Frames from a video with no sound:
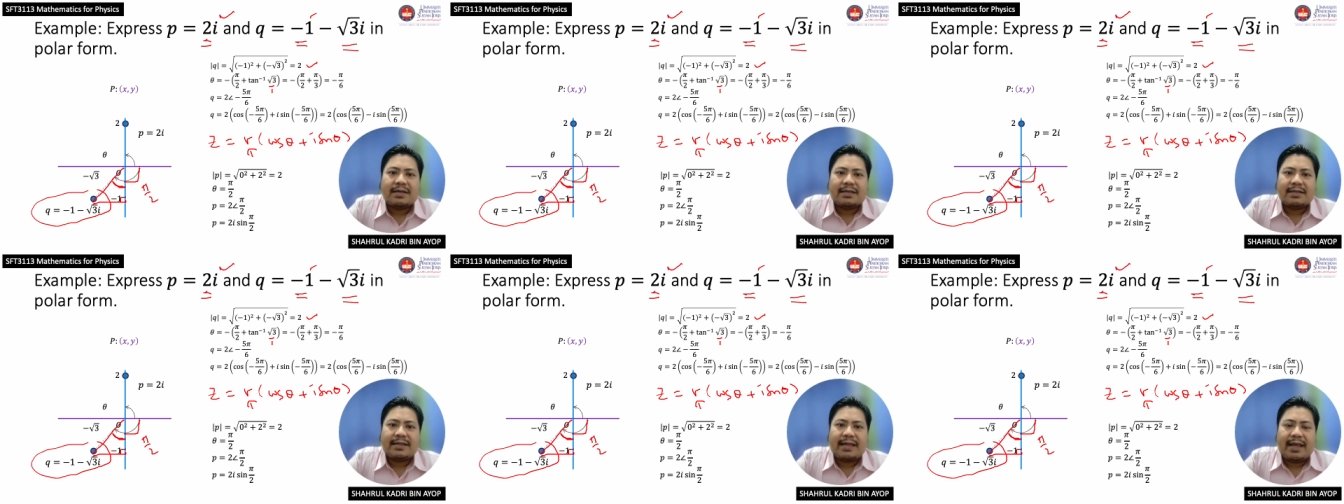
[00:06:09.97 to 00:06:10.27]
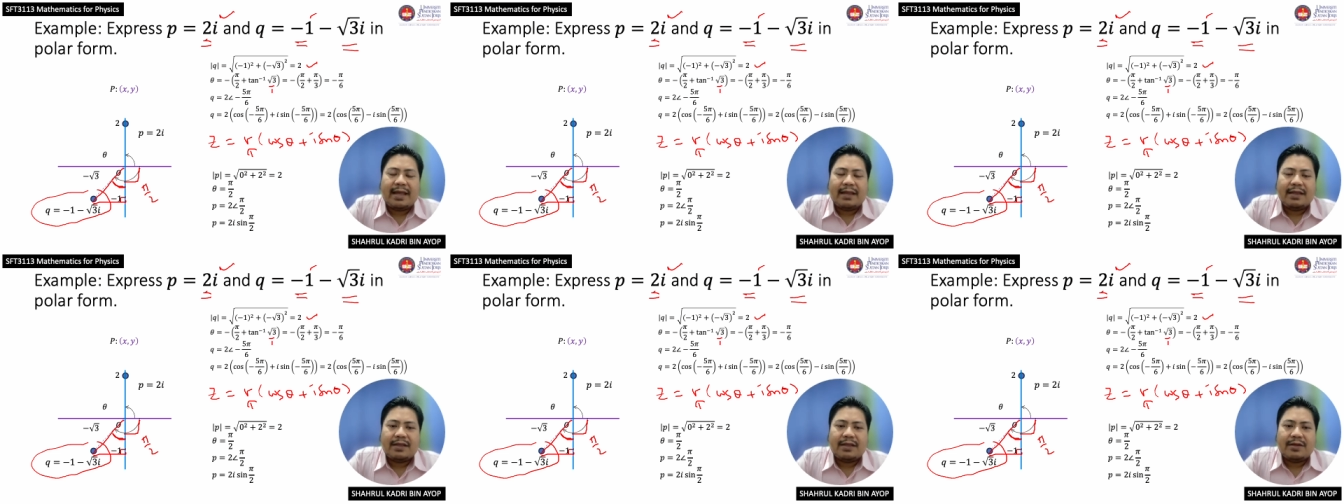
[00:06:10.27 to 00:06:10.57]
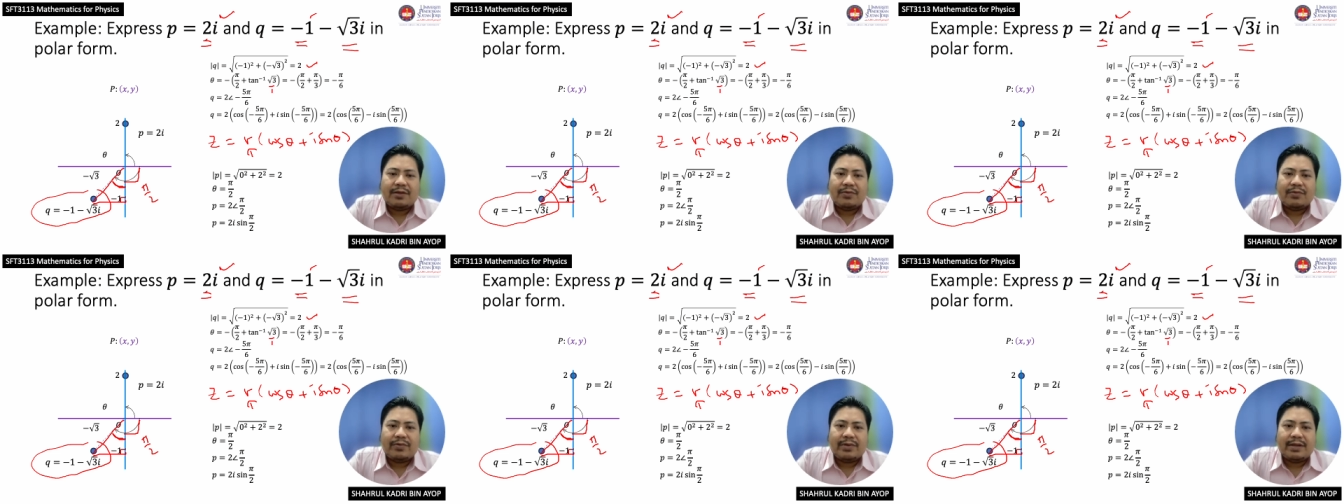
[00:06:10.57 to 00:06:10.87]
Then
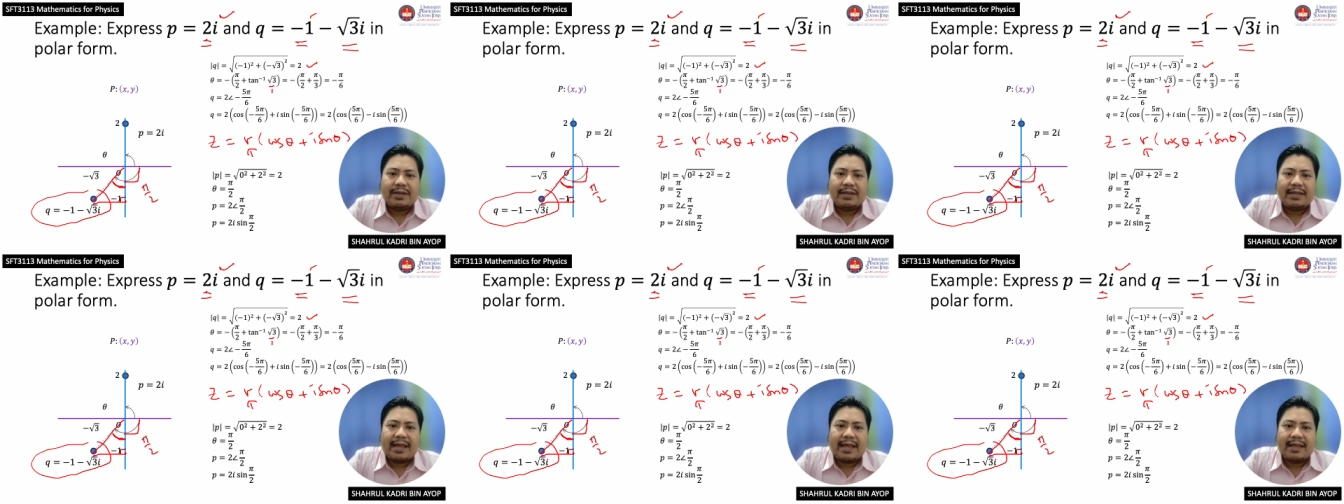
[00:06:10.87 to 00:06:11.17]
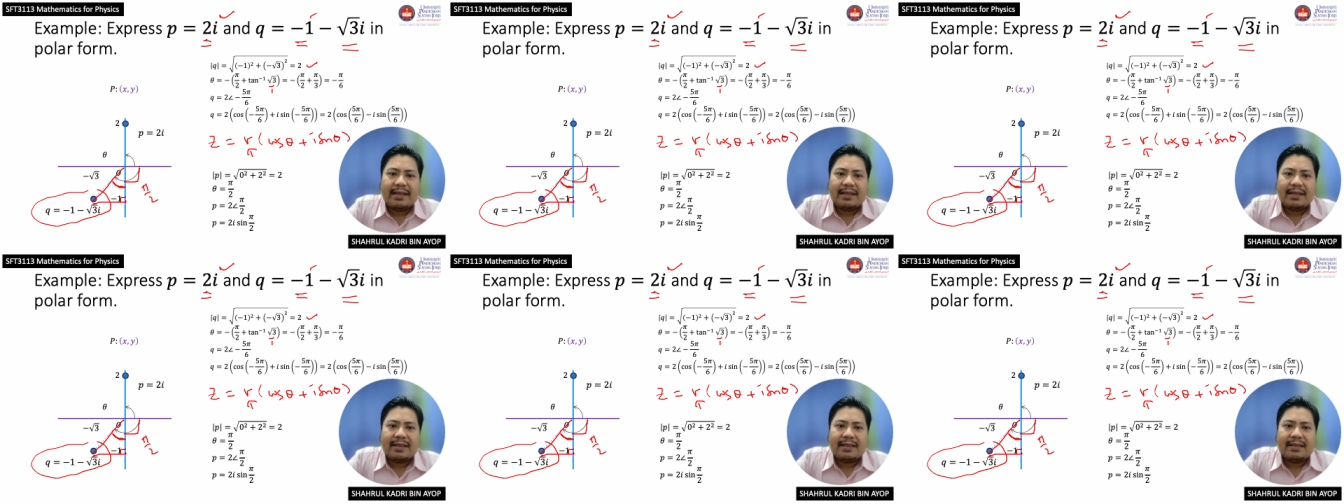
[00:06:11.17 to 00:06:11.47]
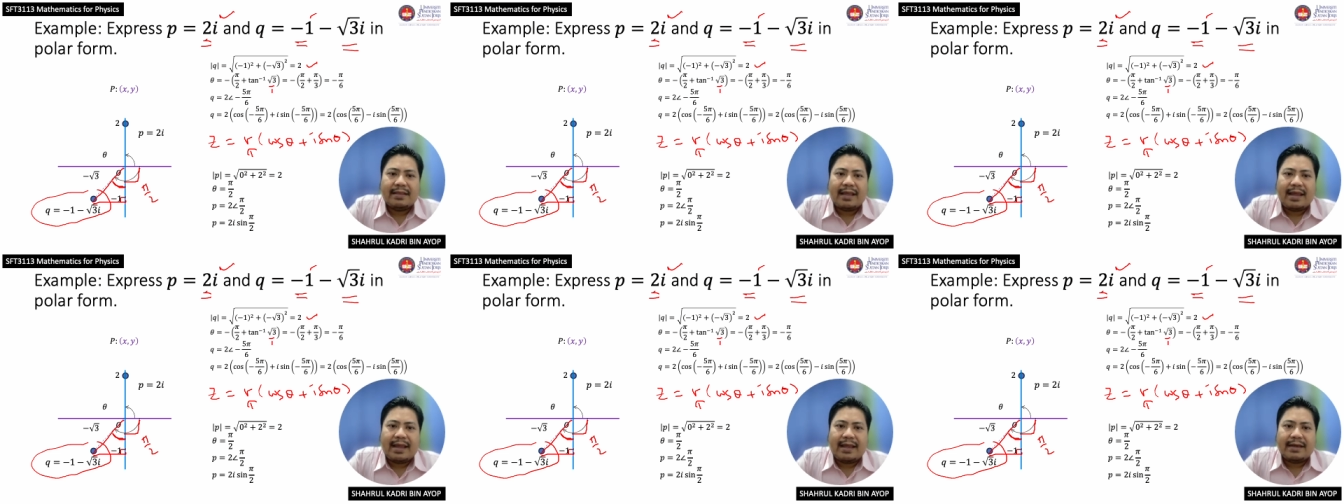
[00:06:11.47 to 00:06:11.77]
you will get
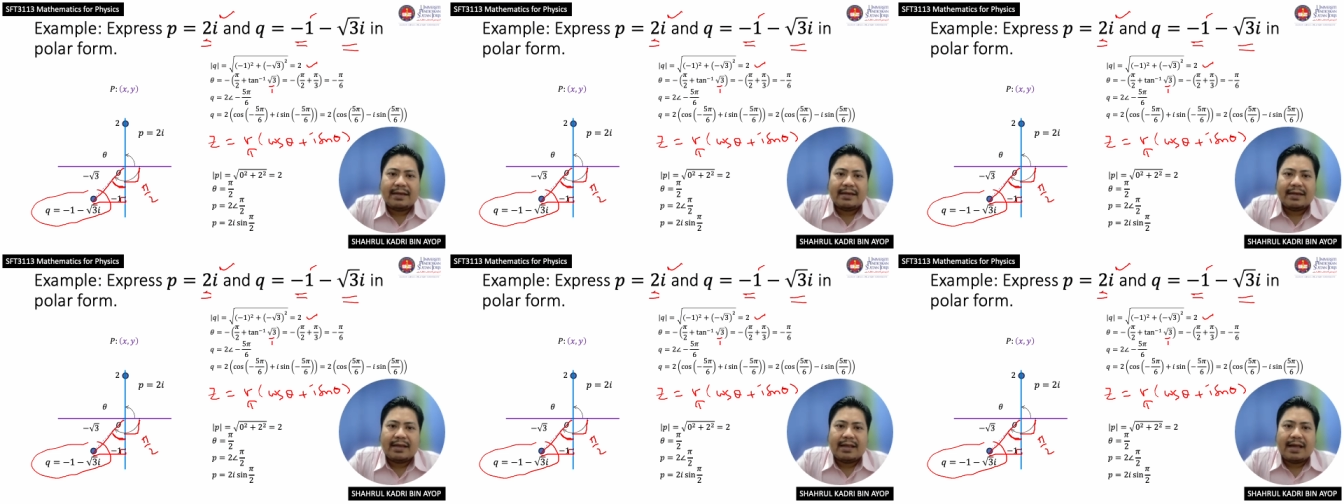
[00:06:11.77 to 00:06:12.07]
that